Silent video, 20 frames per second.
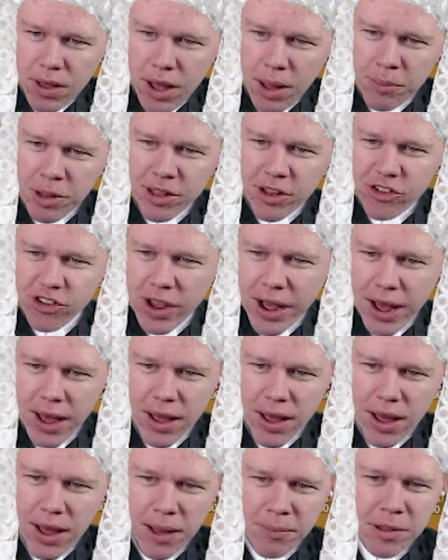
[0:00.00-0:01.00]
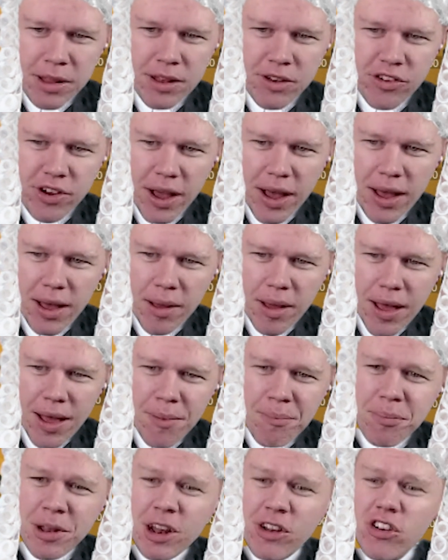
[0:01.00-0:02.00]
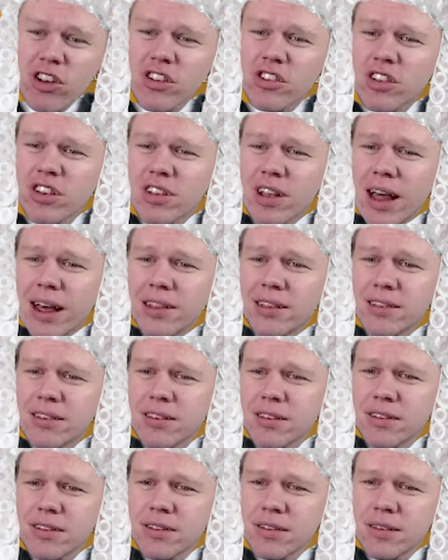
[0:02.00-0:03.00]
I'm in the chat. I'm in the chat. The Justice Lads.